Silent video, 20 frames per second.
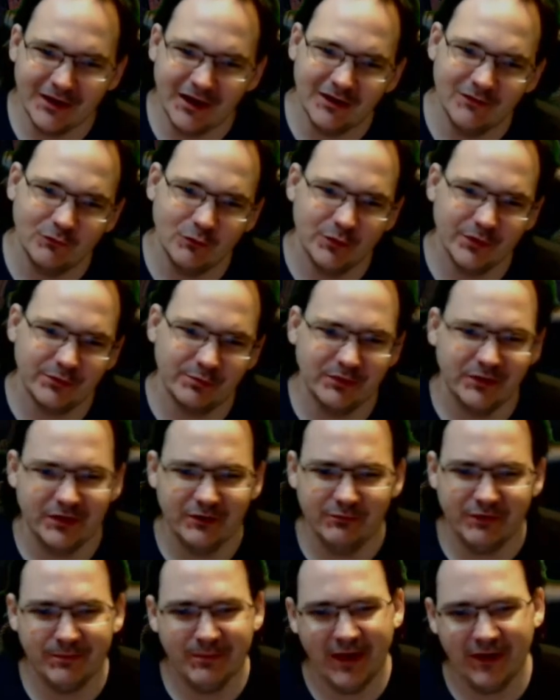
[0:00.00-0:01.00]
War 3
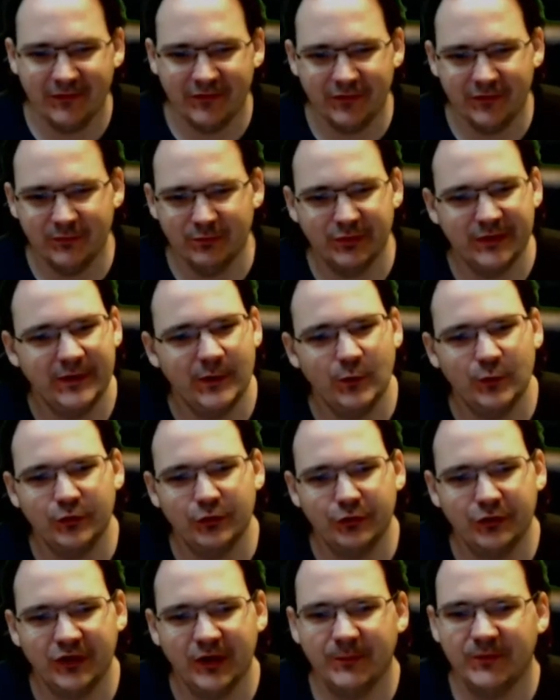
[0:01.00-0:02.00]
Remastered pre-order
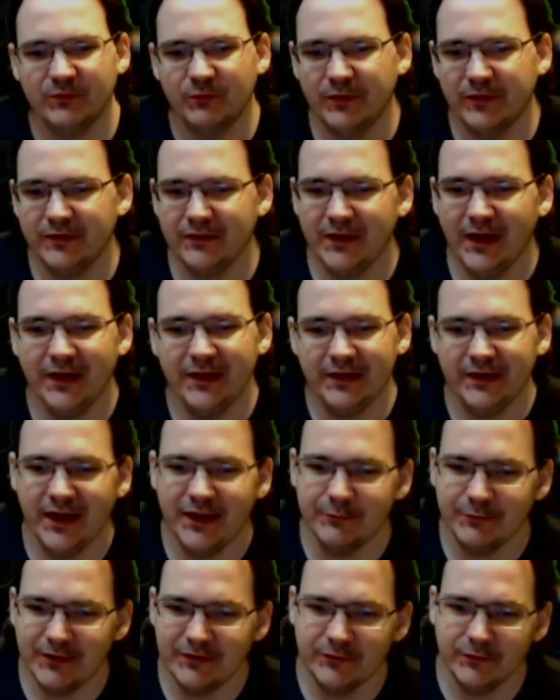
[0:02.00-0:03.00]
comes with 90-day
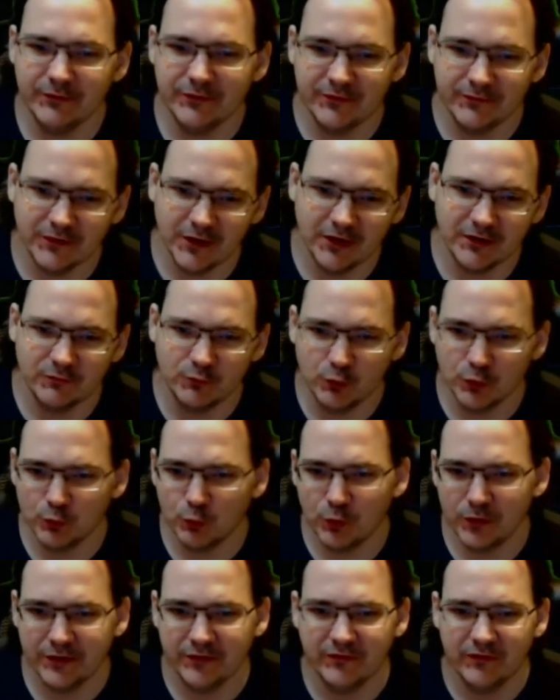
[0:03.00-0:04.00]
rentals of God of War
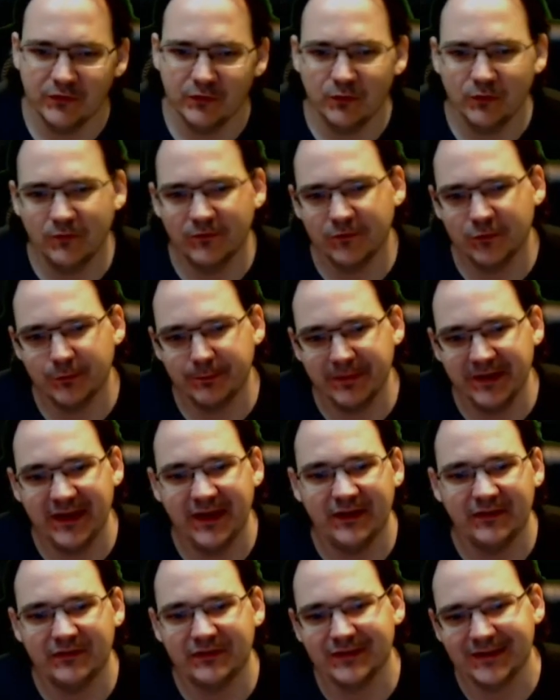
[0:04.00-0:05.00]
1 and 2 for
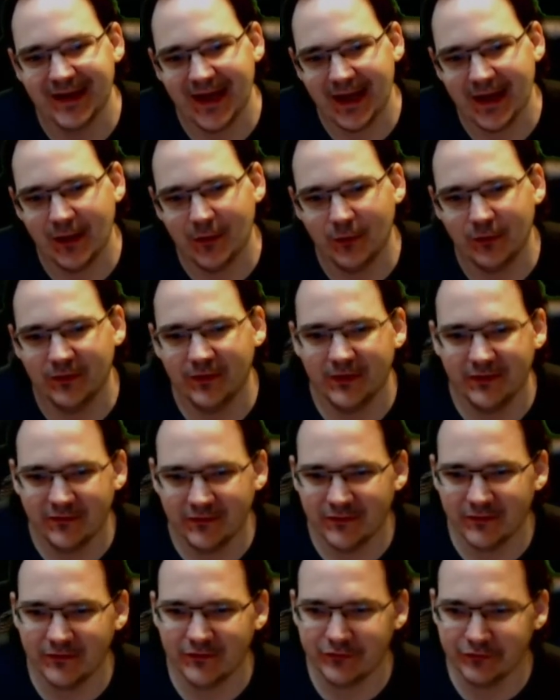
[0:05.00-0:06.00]
PS Now. That's
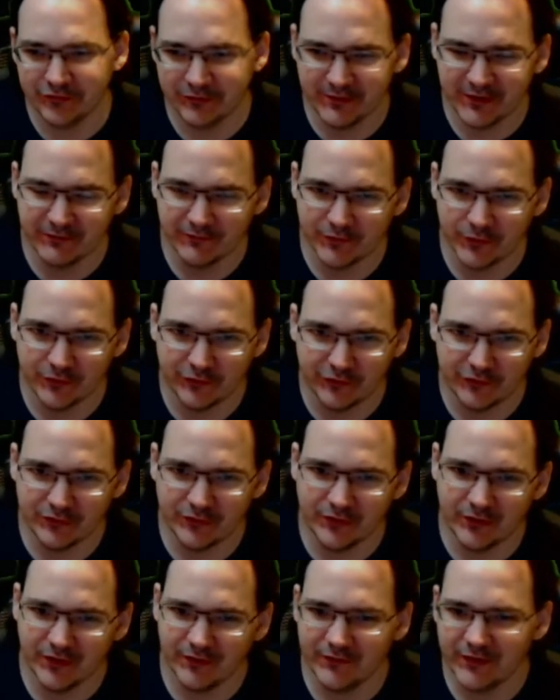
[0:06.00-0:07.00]
the streaming
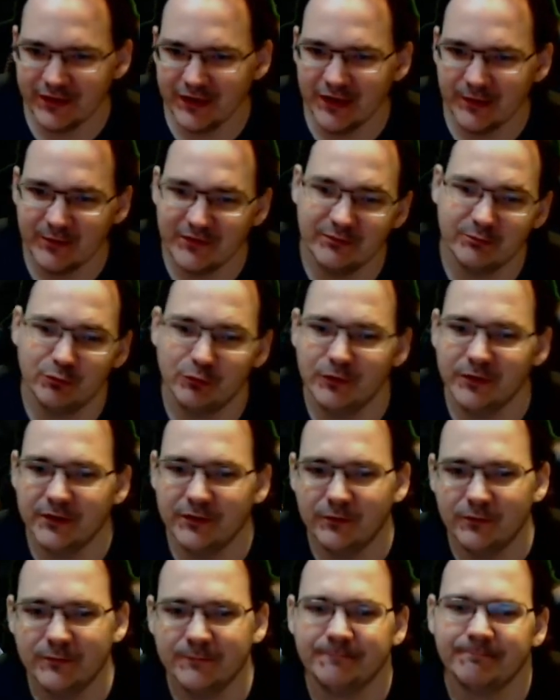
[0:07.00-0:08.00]
version of the game. It's really
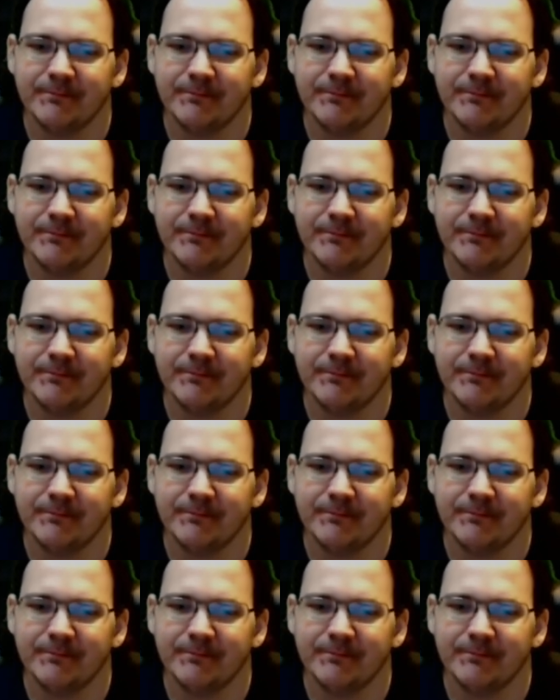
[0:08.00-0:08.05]
cool.